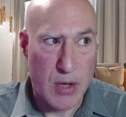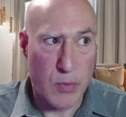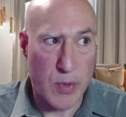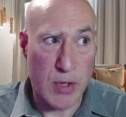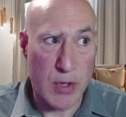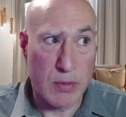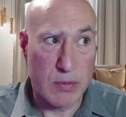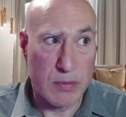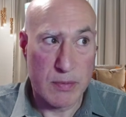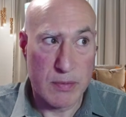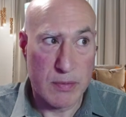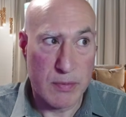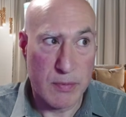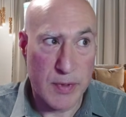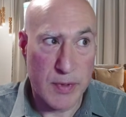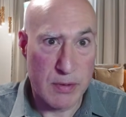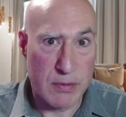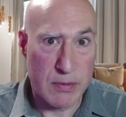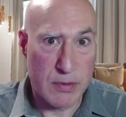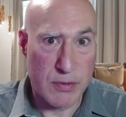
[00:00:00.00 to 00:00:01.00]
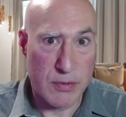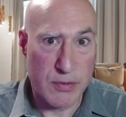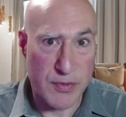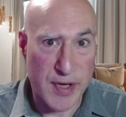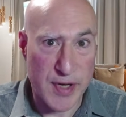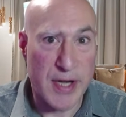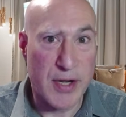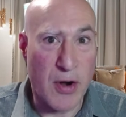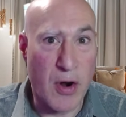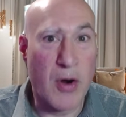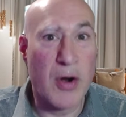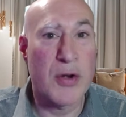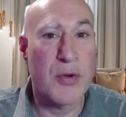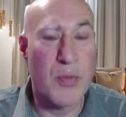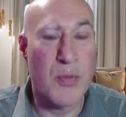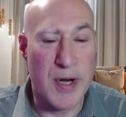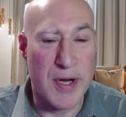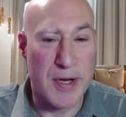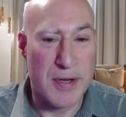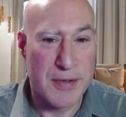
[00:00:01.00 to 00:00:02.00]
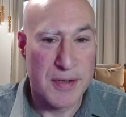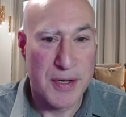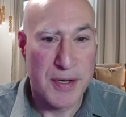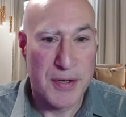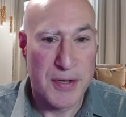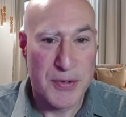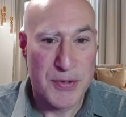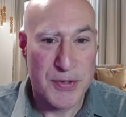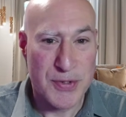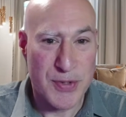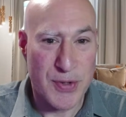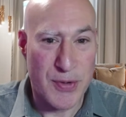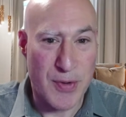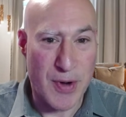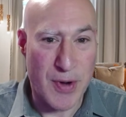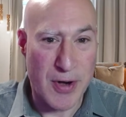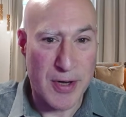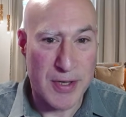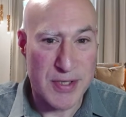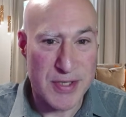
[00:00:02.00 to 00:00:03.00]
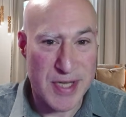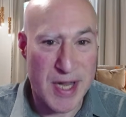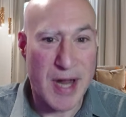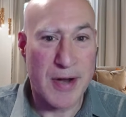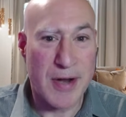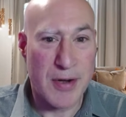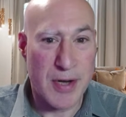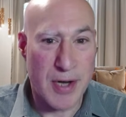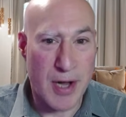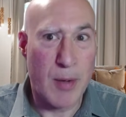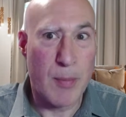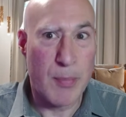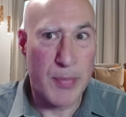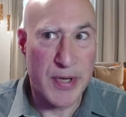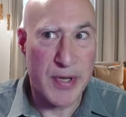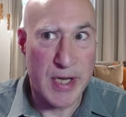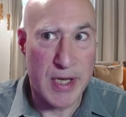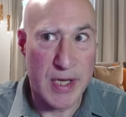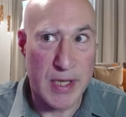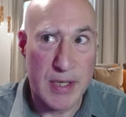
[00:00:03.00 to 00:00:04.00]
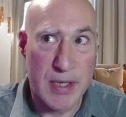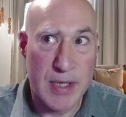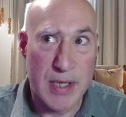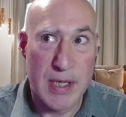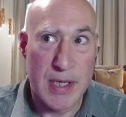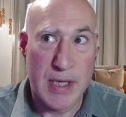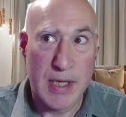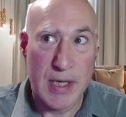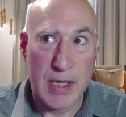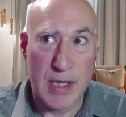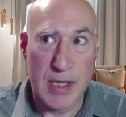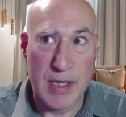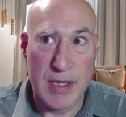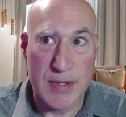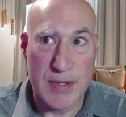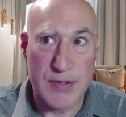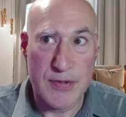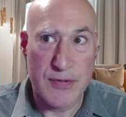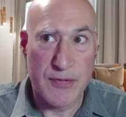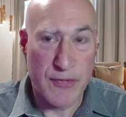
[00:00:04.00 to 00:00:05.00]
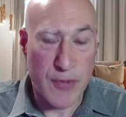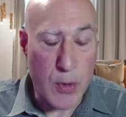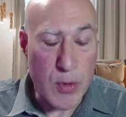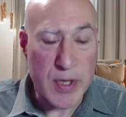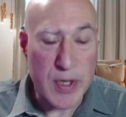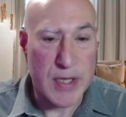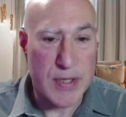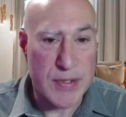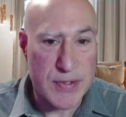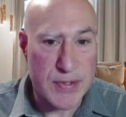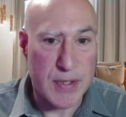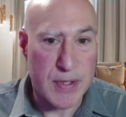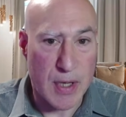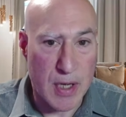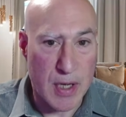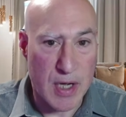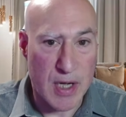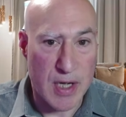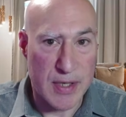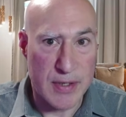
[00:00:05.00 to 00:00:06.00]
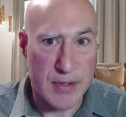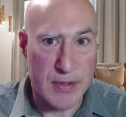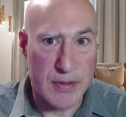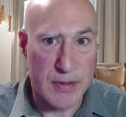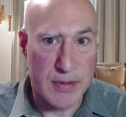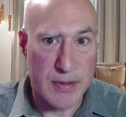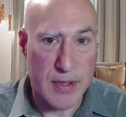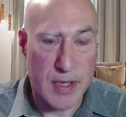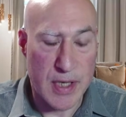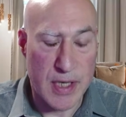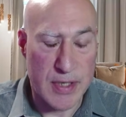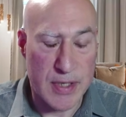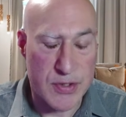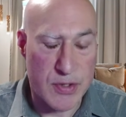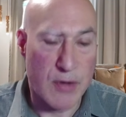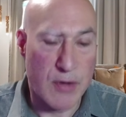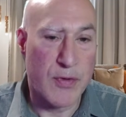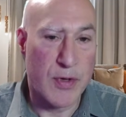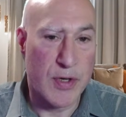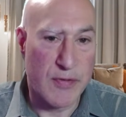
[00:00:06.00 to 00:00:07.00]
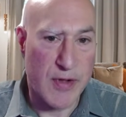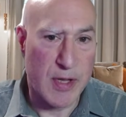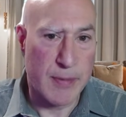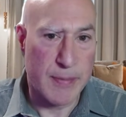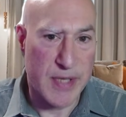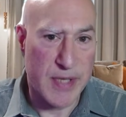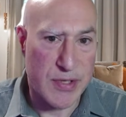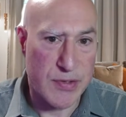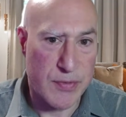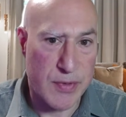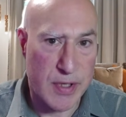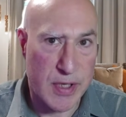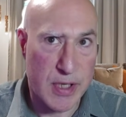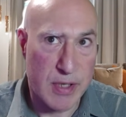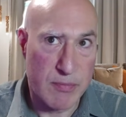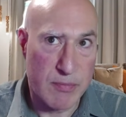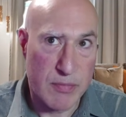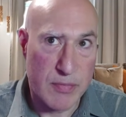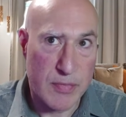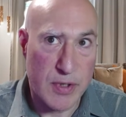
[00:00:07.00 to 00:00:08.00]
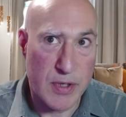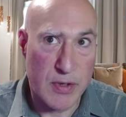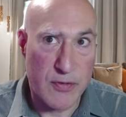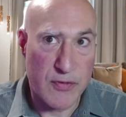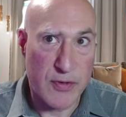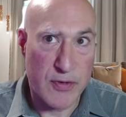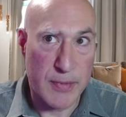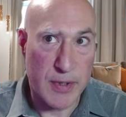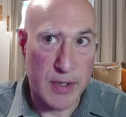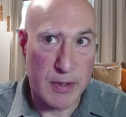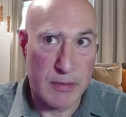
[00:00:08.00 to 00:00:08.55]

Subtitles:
We don't create hardware, so our entire company is focused on software development. That's really from